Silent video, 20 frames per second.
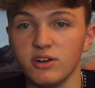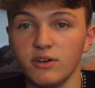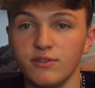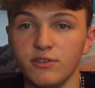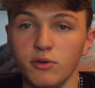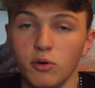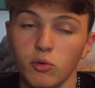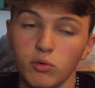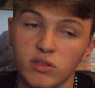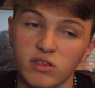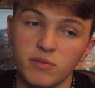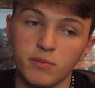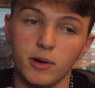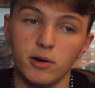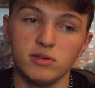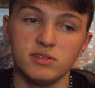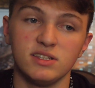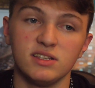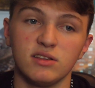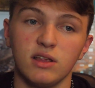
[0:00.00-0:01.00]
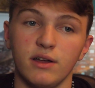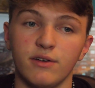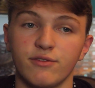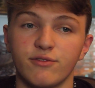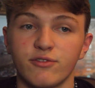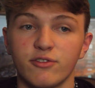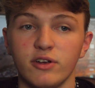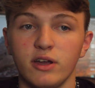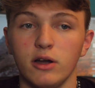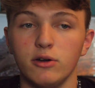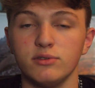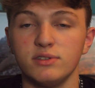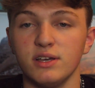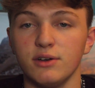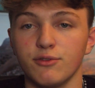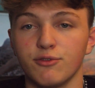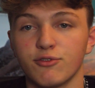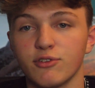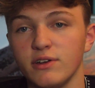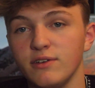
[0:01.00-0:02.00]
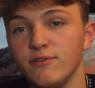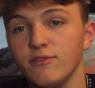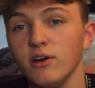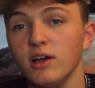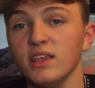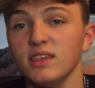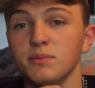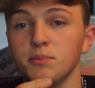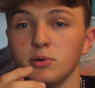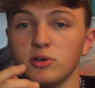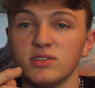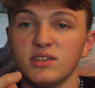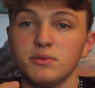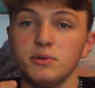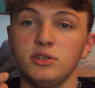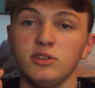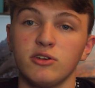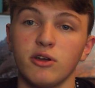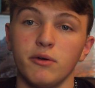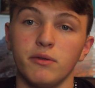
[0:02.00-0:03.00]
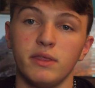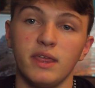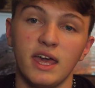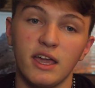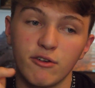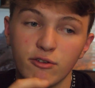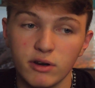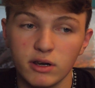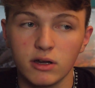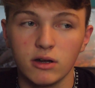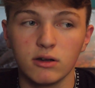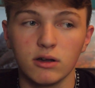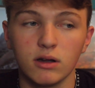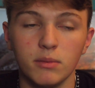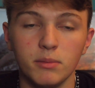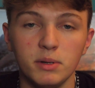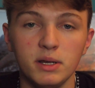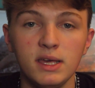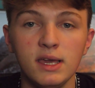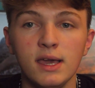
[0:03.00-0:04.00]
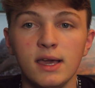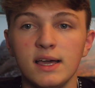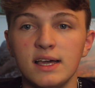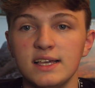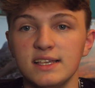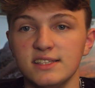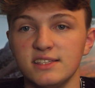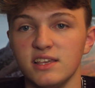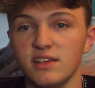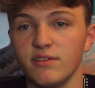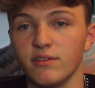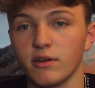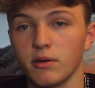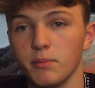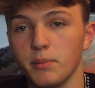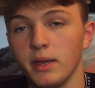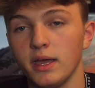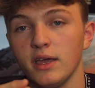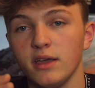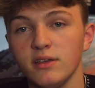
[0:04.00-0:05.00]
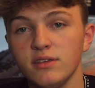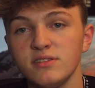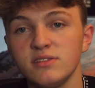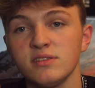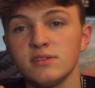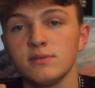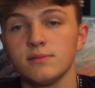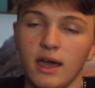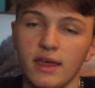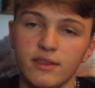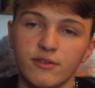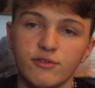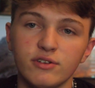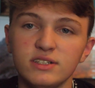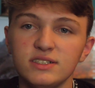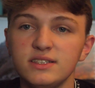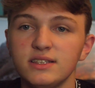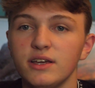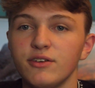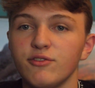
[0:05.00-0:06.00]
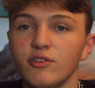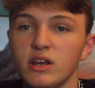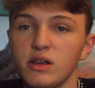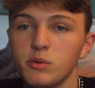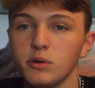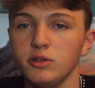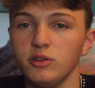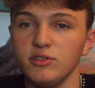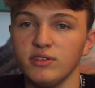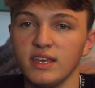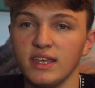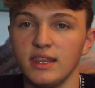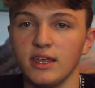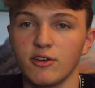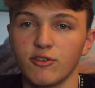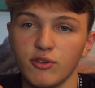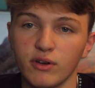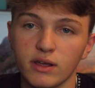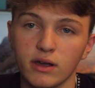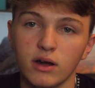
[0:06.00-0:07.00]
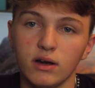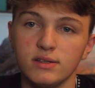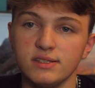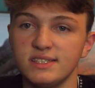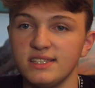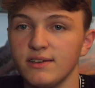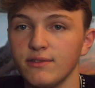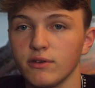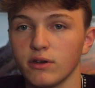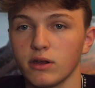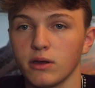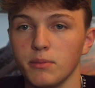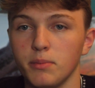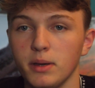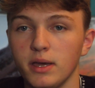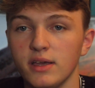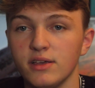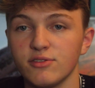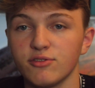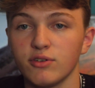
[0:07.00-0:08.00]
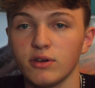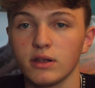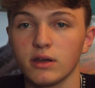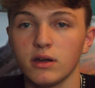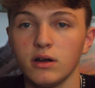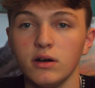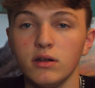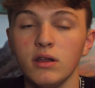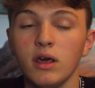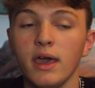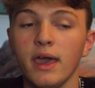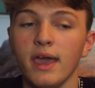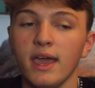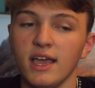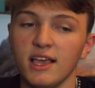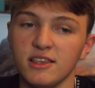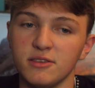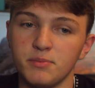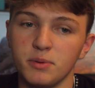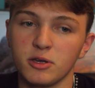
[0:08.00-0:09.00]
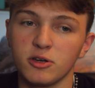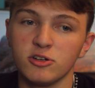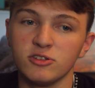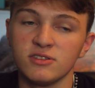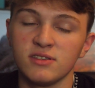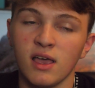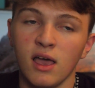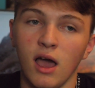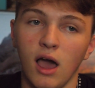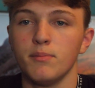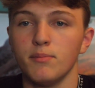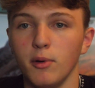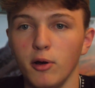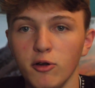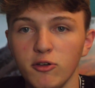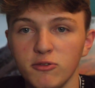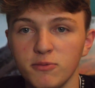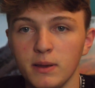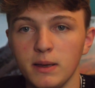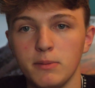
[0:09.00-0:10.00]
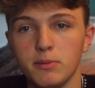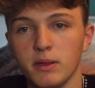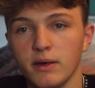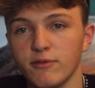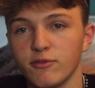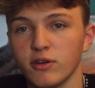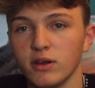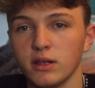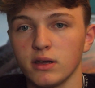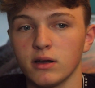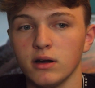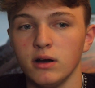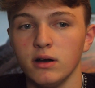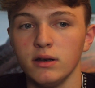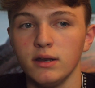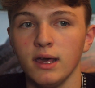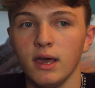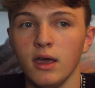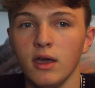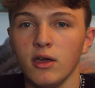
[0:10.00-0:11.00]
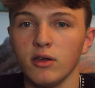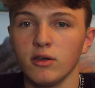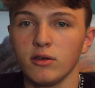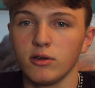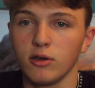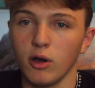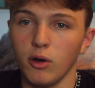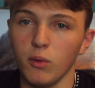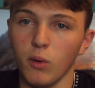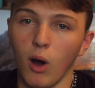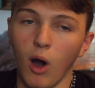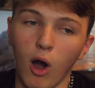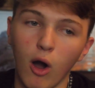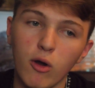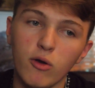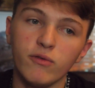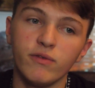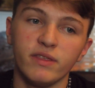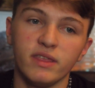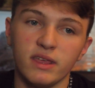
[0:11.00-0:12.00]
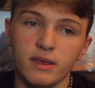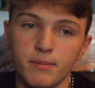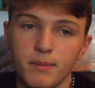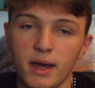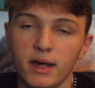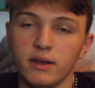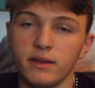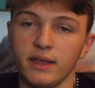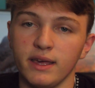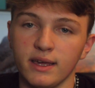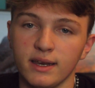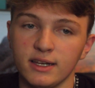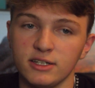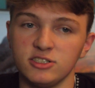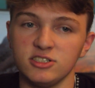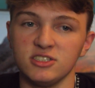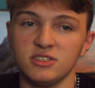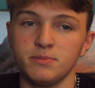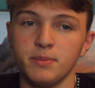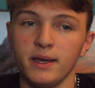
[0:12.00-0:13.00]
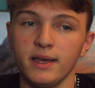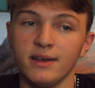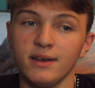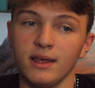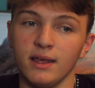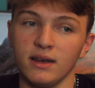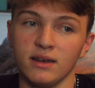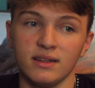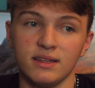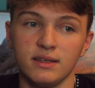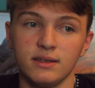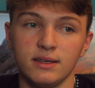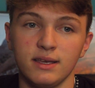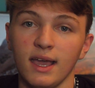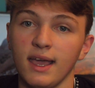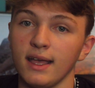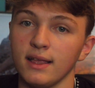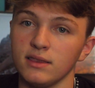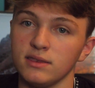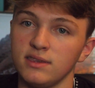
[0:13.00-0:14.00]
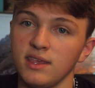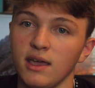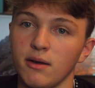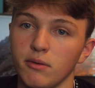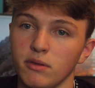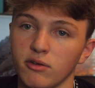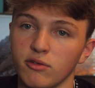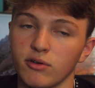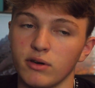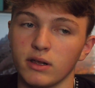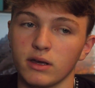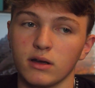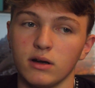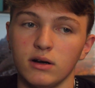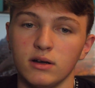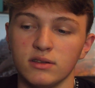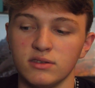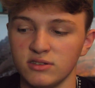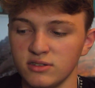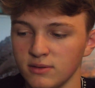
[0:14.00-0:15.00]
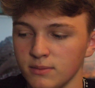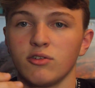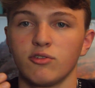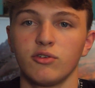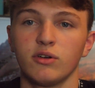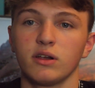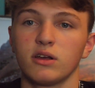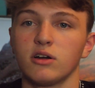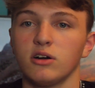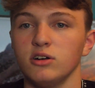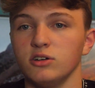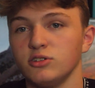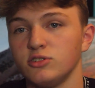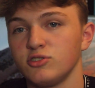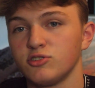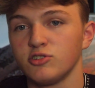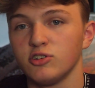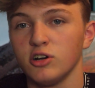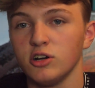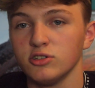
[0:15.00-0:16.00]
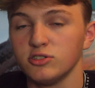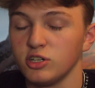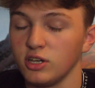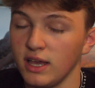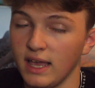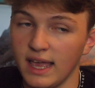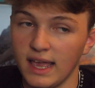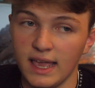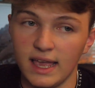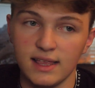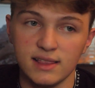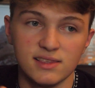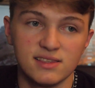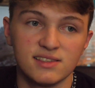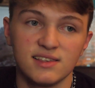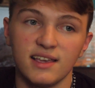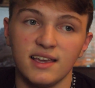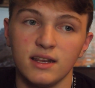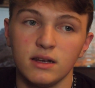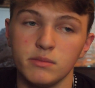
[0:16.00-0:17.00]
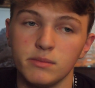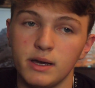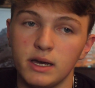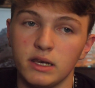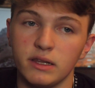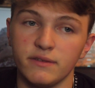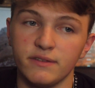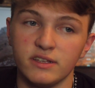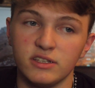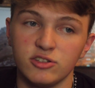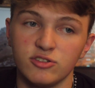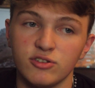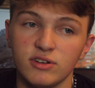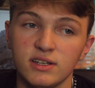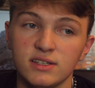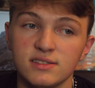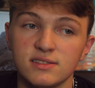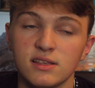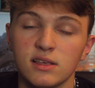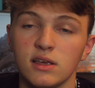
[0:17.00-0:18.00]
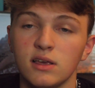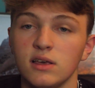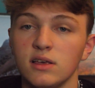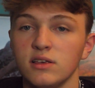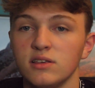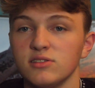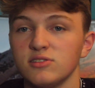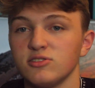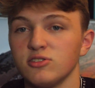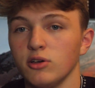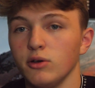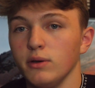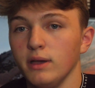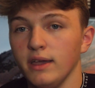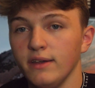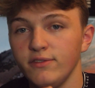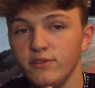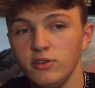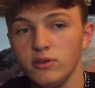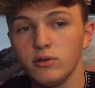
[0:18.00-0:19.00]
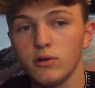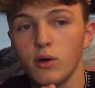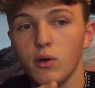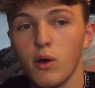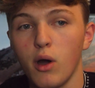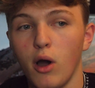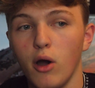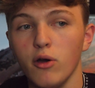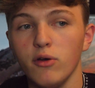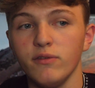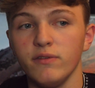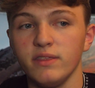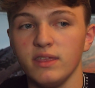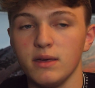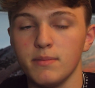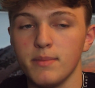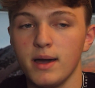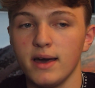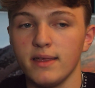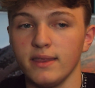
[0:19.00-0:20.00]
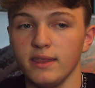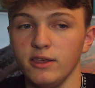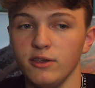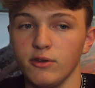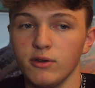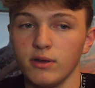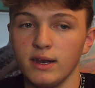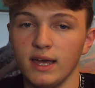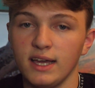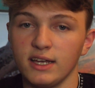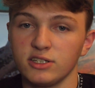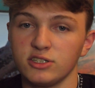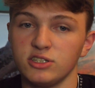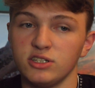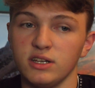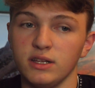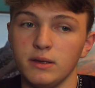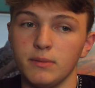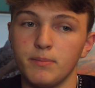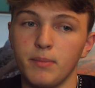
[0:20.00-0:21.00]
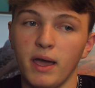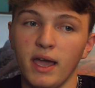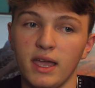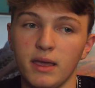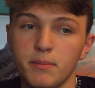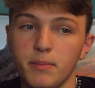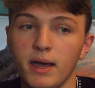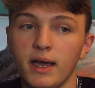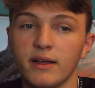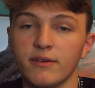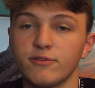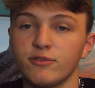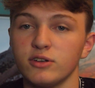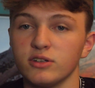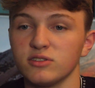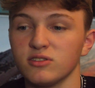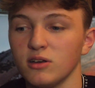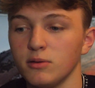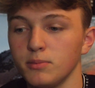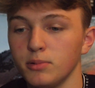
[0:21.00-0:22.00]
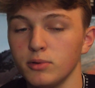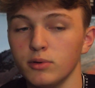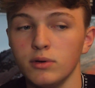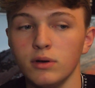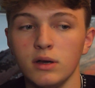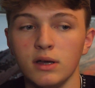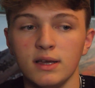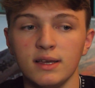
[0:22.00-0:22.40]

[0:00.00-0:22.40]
offer you all these bonuses like free hotels, free flights, because they want you to go their credit card company instead of a competitor's. And the reason they really want you to get their credit card instead of a competitor's credit card is because most people that have credit card go over the amount they can actually spend and get in debt with the credit cards. Credit cards charge an insane amount of interest. So if you go over the amount that you can actually pay back, for example,